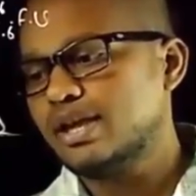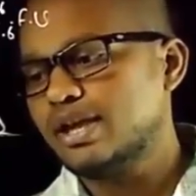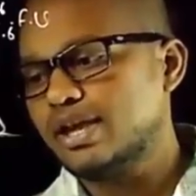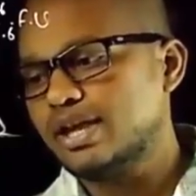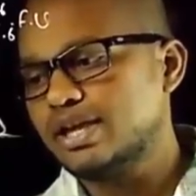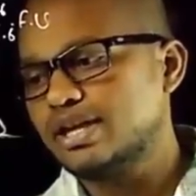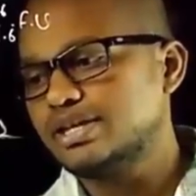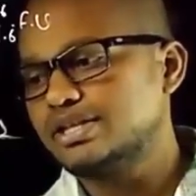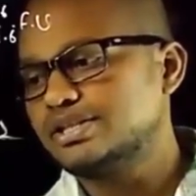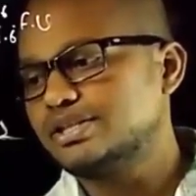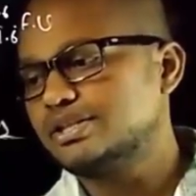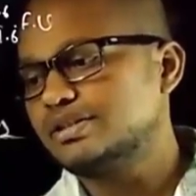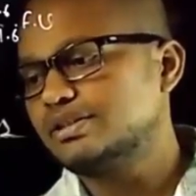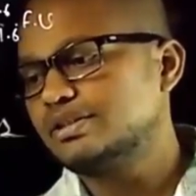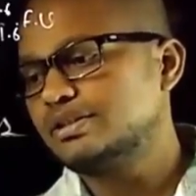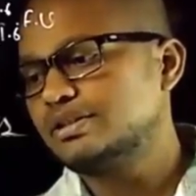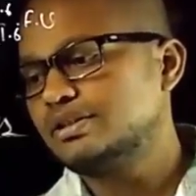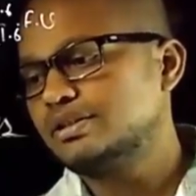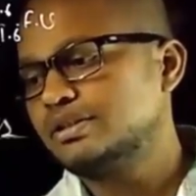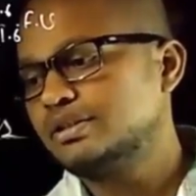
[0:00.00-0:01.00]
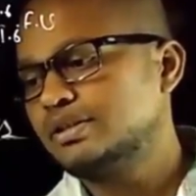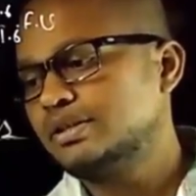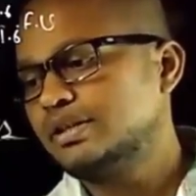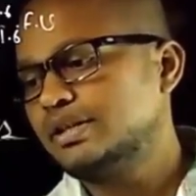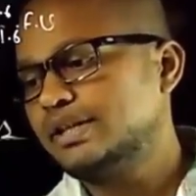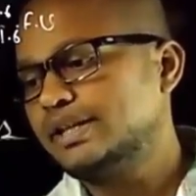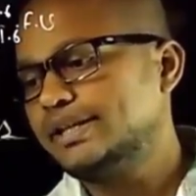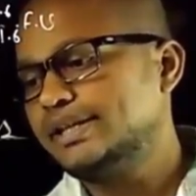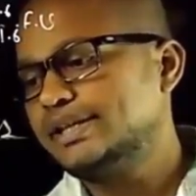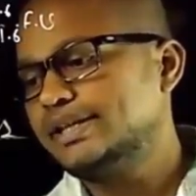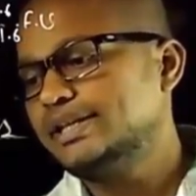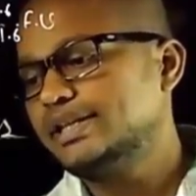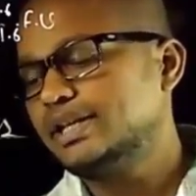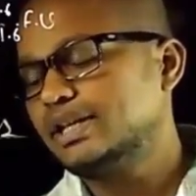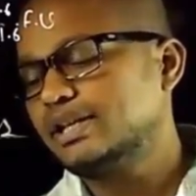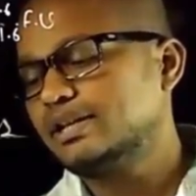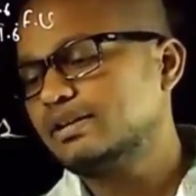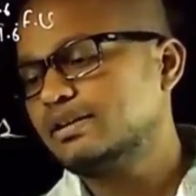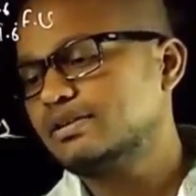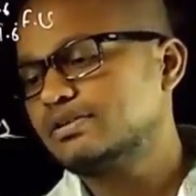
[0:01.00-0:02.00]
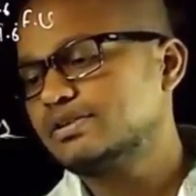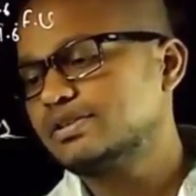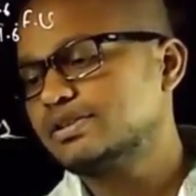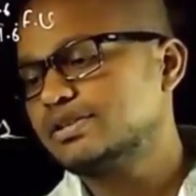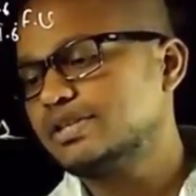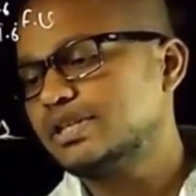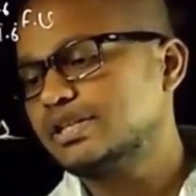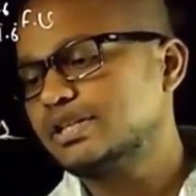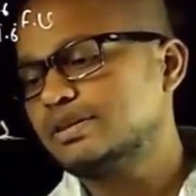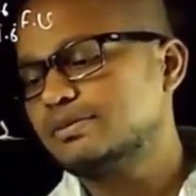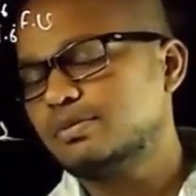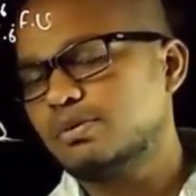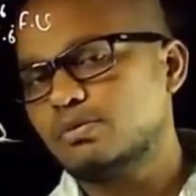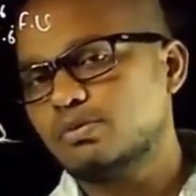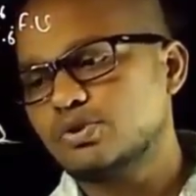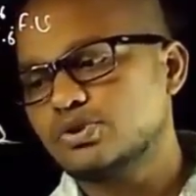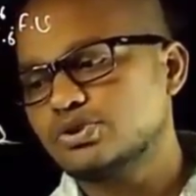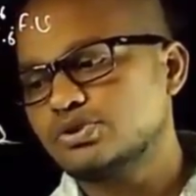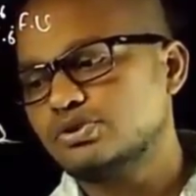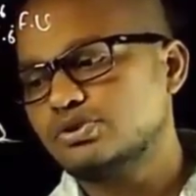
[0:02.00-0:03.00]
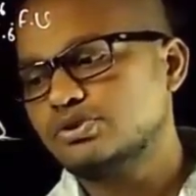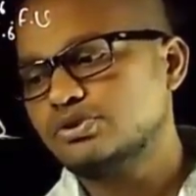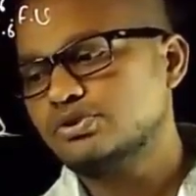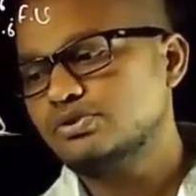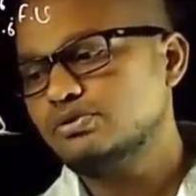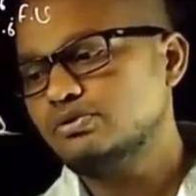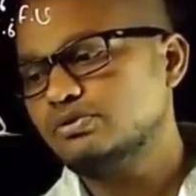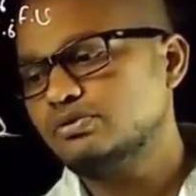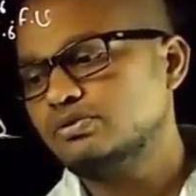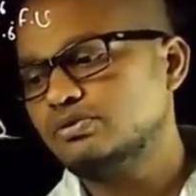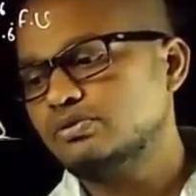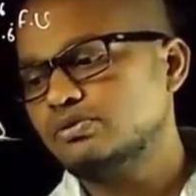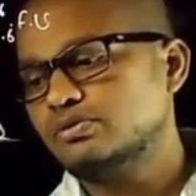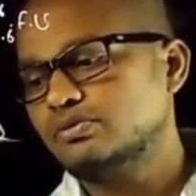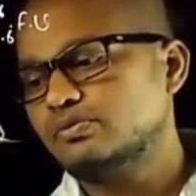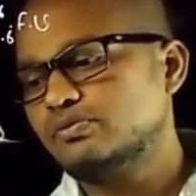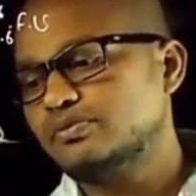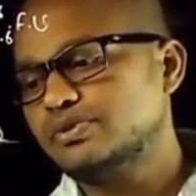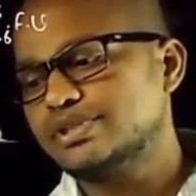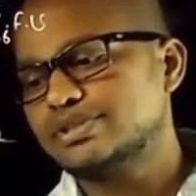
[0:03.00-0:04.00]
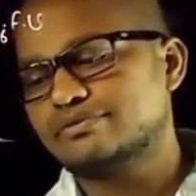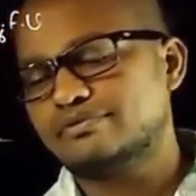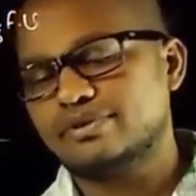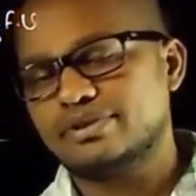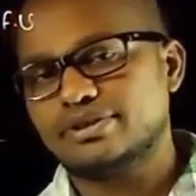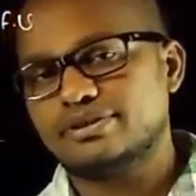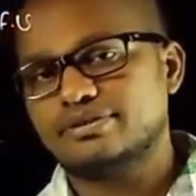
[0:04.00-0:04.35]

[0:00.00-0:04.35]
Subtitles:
and eddy current loss is directly proportional to V square.